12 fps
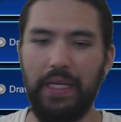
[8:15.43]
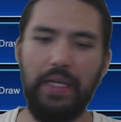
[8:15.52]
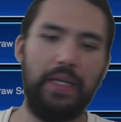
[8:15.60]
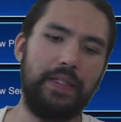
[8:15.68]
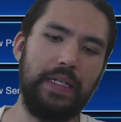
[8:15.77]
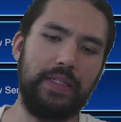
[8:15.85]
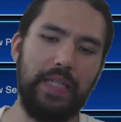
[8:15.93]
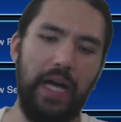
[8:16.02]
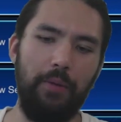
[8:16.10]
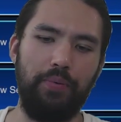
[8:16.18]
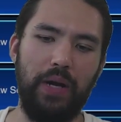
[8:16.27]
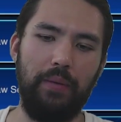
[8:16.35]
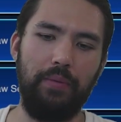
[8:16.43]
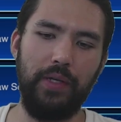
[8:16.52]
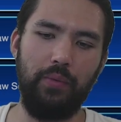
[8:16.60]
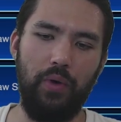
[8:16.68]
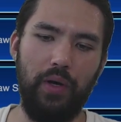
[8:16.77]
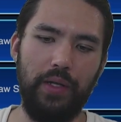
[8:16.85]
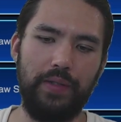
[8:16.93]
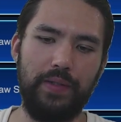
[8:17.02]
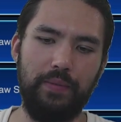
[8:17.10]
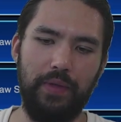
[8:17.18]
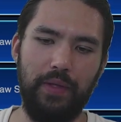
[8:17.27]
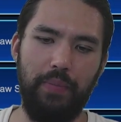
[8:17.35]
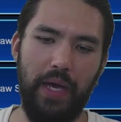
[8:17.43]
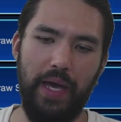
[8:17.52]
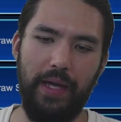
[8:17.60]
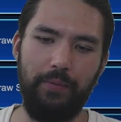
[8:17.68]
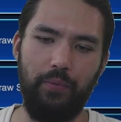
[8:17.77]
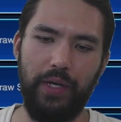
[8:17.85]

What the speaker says: Since I'll probably want the Bad